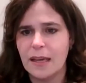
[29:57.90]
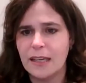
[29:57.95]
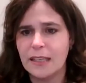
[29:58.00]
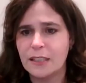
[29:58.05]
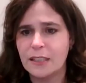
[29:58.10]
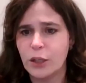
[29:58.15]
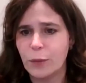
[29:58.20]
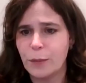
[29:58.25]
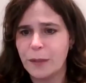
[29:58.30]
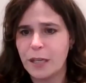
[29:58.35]

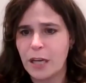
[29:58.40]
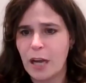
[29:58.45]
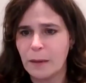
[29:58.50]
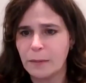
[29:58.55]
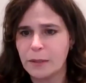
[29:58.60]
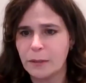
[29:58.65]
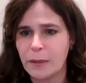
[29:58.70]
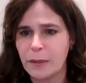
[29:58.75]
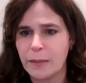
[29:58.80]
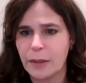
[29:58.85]
He's opening
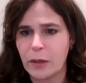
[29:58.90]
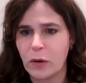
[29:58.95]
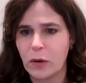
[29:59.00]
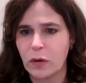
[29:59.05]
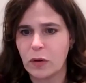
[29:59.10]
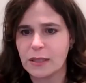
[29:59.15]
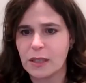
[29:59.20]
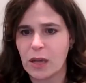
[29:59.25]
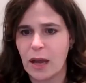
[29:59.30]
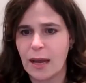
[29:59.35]
up to me
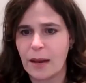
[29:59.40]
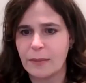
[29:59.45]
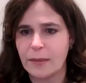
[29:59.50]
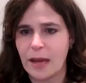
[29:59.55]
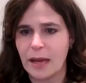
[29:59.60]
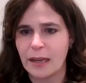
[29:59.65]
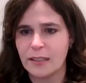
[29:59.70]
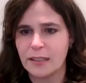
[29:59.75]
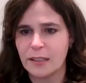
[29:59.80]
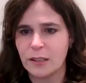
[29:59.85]
because I am
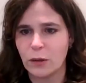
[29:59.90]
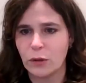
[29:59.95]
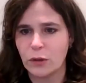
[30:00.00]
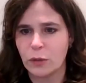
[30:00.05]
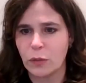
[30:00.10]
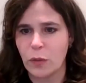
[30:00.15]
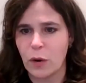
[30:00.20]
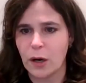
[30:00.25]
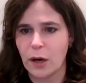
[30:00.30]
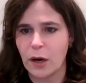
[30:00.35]
not his
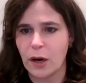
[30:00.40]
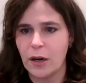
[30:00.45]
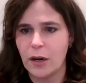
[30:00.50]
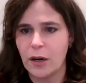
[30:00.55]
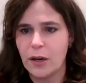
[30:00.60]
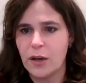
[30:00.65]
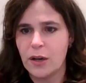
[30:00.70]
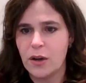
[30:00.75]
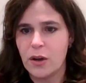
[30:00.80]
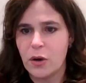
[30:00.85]
social worker,
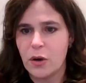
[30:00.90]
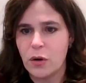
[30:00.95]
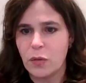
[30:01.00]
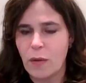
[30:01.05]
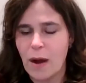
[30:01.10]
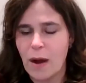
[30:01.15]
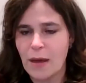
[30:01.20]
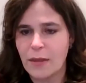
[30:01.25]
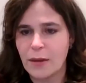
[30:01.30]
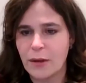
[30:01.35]

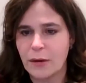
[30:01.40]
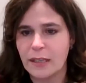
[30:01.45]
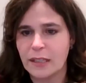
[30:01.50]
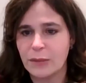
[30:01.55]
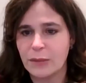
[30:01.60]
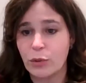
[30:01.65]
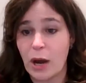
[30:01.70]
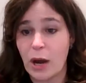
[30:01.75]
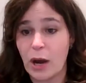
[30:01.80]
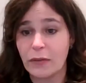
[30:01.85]
rather
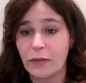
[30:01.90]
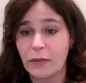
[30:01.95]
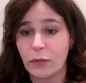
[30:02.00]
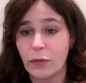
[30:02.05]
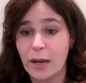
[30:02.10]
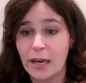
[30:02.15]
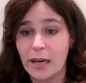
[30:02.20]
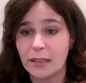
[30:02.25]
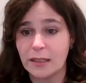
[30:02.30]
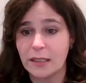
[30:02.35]
his private
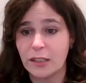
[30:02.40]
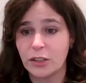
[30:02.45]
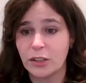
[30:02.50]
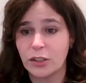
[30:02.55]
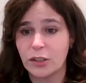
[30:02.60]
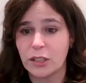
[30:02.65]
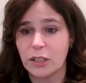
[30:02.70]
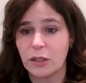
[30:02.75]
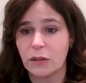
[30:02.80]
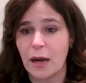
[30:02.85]
reading
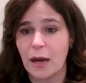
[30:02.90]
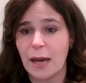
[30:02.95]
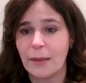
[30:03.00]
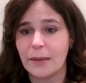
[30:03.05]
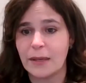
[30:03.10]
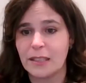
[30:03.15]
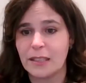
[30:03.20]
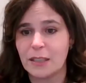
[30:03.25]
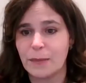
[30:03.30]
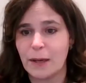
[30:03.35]
teacher, so I am
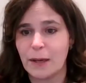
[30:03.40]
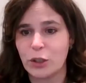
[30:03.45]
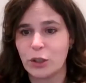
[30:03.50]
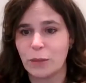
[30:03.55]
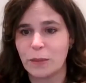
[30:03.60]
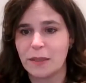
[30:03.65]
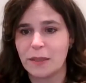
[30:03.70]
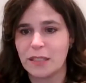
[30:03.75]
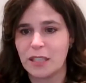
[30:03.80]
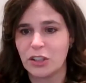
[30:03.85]
in a
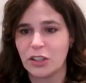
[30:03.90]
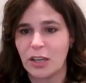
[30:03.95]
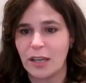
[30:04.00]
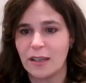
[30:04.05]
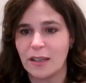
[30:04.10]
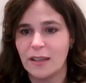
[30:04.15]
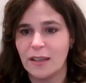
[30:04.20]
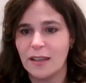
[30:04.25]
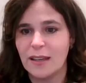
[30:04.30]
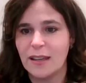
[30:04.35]
special
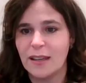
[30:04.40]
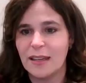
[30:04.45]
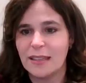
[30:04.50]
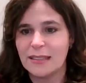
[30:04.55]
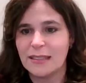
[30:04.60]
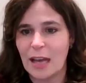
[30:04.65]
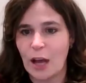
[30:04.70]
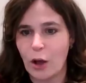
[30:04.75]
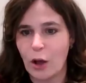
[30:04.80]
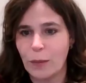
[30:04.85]
position
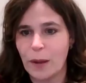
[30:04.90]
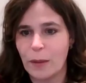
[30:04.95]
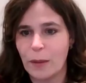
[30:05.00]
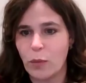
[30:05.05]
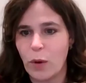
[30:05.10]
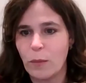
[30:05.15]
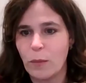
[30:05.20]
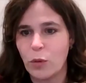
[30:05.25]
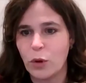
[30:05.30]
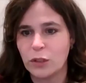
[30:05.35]
to help him.
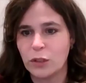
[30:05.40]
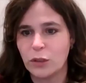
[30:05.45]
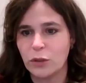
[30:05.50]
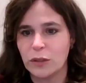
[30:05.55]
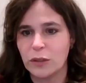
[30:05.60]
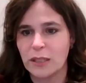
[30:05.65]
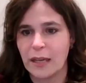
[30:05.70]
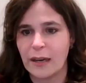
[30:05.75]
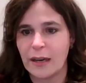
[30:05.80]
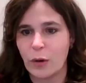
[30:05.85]
What more
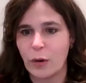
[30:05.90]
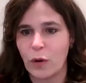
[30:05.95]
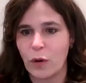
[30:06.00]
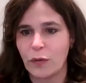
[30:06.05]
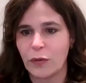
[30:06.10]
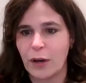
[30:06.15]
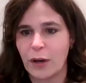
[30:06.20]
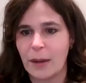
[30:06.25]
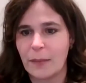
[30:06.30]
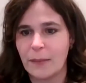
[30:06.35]
tools can I
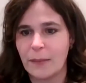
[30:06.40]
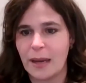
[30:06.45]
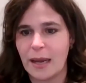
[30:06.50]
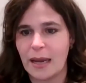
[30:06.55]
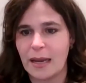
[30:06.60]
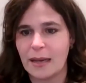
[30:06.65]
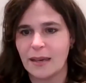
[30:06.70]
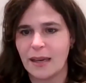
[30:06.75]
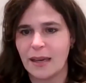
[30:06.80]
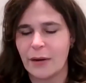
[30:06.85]
offer him
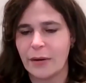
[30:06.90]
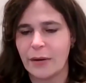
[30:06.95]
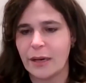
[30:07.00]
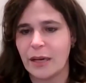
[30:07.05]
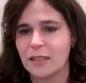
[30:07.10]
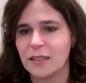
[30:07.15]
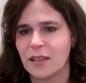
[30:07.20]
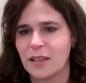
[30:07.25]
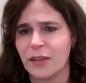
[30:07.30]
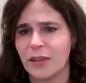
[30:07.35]
in
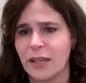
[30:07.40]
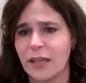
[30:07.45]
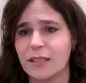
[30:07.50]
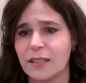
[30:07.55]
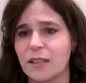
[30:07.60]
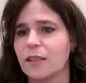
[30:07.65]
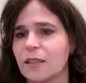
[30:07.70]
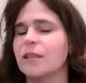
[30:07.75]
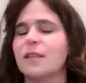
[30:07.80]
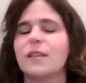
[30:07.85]
areas of
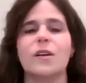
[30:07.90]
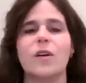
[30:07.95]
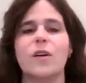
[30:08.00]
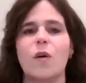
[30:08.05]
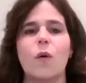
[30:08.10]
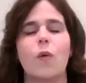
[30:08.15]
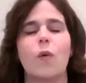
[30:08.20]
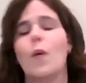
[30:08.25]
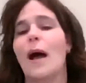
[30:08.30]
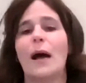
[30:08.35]
chizuk?
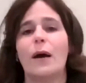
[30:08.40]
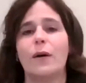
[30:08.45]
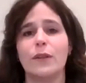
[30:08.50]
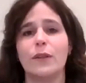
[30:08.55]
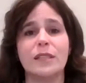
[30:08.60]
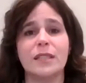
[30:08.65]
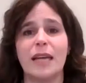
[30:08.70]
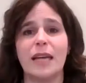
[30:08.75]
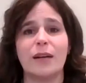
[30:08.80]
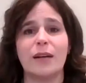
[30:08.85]
wow,
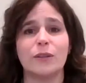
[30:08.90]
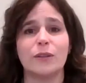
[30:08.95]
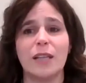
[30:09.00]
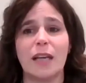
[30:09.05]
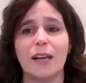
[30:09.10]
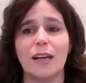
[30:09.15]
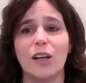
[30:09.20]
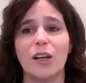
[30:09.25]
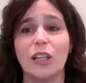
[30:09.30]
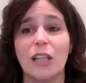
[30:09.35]
this sounds
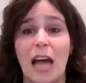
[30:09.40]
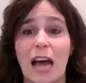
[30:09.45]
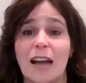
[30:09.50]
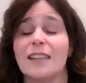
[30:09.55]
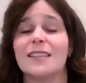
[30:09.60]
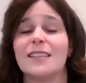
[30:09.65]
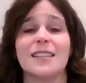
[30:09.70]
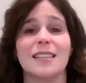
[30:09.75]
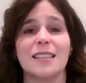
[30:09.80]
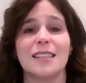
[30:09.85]
like a
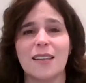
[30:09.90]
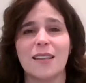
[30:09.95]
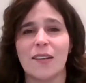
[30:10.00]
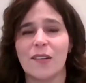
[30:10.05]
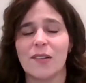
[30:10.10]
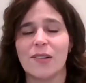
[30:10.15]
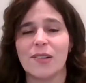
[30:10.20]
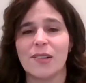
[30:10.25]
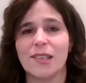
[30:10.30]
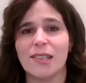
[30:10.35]
lot.
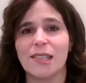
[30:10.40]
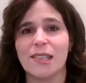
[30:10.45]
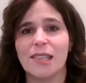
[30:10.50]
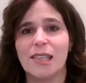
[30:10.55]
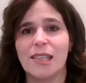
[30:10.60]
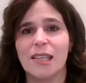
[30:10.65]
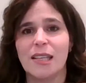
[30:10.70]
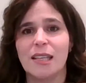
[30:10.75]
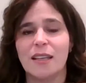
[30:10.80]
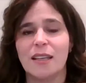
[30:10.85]

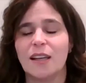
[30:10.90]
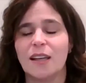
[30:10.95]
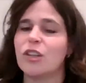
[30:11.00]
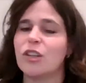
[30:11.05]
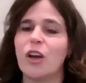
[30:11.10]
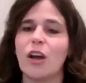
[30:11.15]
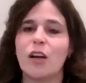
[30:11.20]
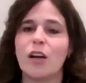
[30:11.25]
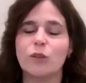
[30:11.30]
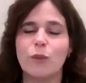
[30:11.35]
A
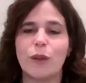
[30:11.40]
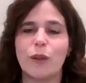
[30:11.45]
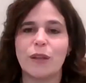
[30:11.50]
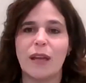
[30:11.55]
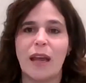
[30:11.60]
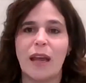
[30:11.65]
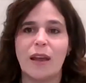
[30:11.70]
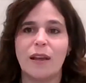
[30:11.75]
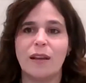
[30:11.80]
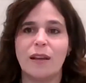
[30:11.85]
child with
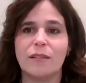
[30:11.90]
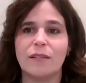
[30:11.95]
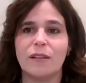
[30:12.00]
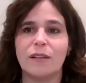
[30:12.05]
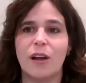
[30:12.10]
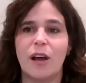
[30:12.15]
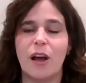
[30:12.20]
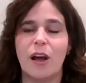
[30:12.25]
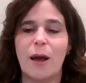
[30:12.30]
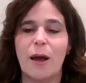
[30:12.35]
a
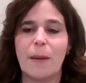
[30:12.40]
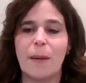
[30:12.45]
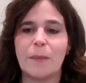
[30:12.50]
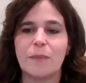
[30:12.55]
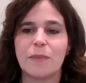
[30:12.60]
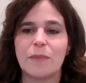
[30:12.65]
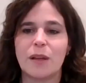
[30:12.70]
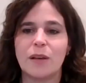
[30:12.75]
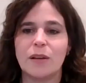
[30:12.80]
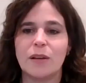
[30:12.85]

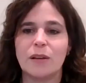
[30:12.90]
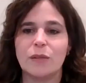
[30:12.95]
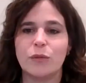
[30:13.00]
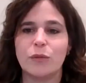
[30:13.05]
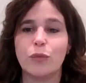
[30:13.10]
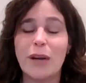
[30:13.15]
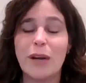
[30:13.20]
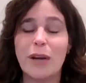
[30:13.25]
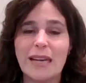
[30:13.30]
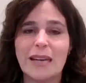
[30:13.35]

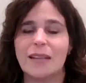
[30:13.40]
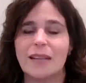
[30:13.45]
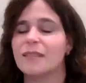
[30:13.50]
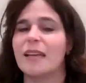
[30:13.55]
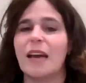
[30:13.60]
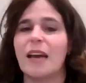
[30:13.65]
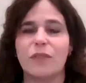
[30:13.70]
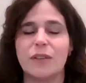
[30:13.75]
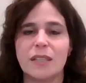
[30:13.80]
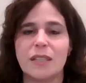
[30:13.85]
reading
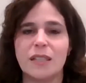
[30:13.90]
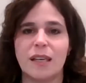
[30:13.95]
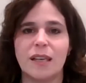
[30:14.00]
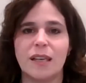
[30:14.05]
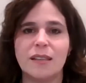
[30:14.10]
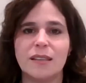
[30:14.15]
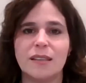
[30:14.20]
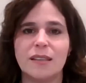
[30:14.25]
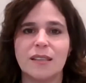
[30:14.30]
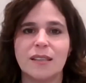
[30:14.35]

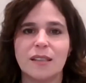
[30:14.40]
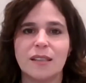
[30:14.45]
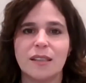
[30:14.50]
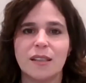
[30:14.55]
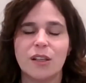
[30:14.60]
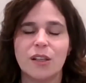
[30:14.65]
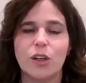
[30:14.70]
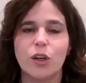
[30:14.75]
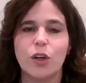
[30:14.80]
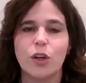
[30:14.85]
deficit
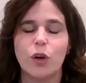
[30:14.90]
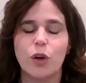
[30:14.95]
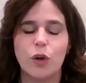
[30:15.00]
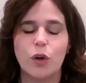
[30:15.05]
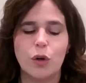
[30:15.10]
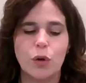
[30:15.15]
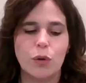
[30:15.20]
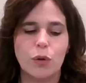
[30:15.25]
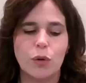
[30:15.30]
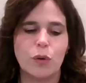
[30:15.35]

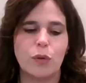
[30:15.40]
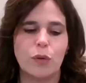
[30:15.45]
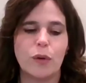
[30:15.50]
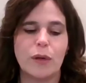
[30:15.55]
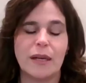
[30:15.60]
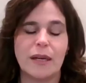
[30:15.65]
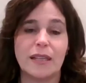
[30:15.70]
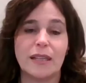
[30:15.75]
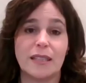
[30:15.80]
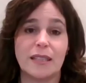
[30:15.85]

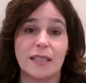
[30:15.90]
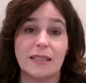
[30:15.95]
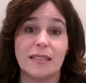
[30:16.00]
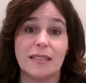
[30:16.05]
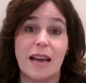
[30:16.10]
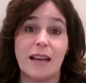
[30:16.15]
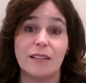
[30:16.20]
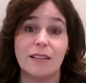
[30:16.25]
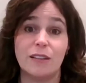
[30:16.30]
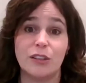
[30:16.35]
who is
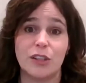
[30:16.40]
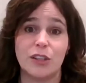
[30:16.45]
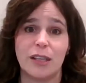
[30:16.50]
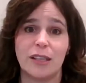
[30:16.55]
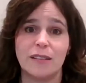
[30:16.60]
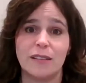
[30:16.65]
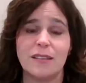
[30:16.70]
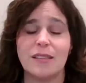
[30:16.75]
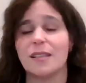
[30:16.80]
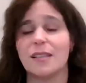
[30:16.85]

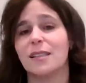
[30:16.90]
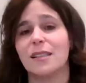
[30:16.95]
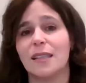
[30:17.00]
intelligent